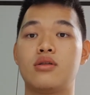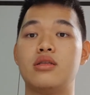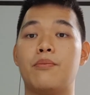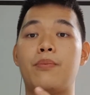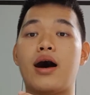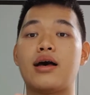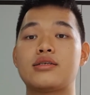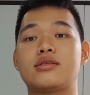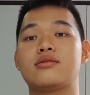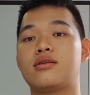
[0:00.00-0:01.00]
in the
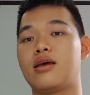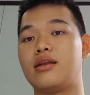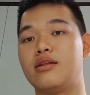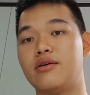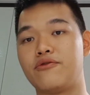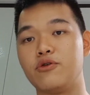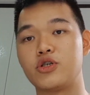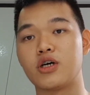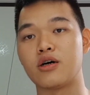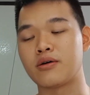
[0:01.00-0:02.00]
past, and in the
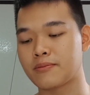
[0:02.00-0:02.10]
future.